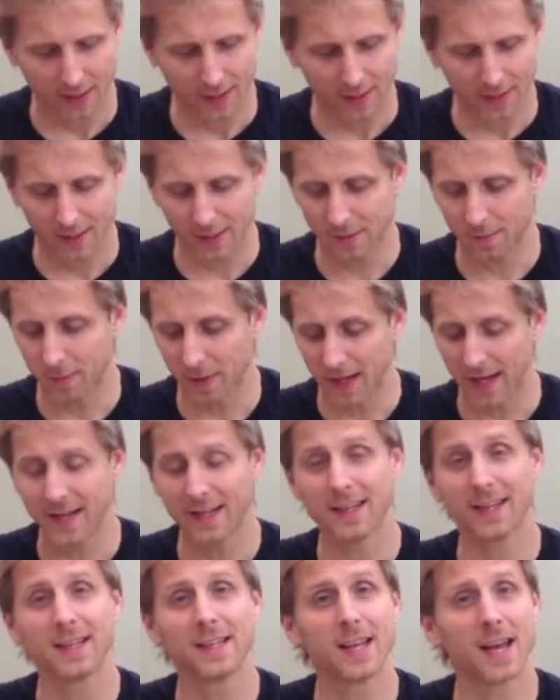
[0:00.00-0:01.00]
is
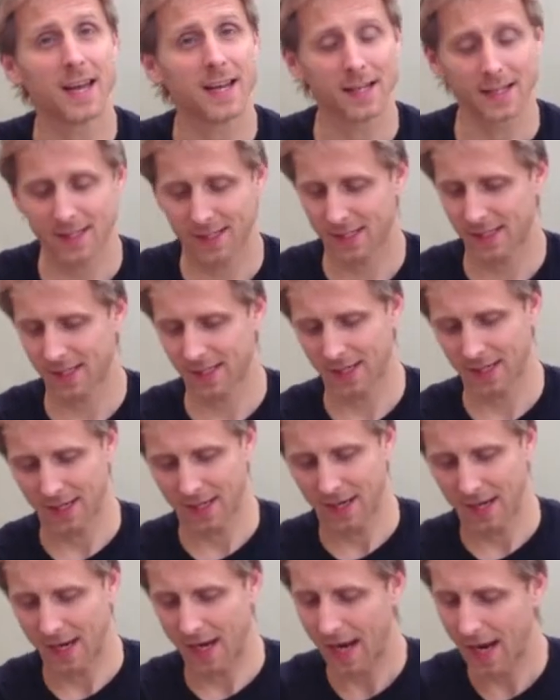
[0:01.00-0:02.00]
blended dates
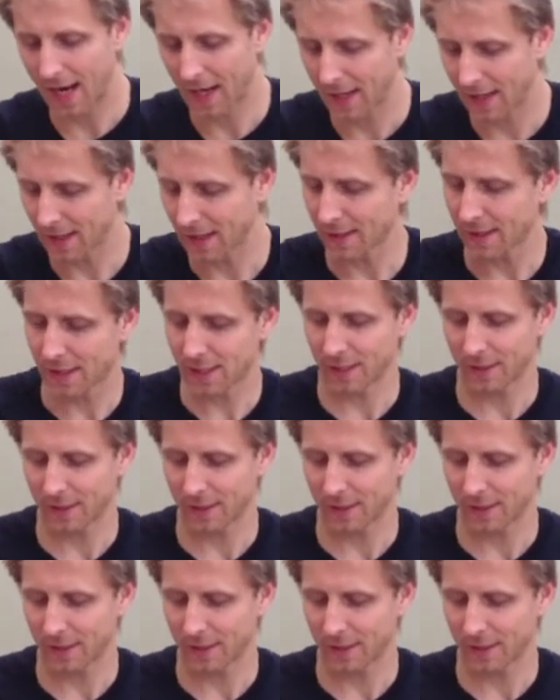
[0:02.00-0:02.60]
and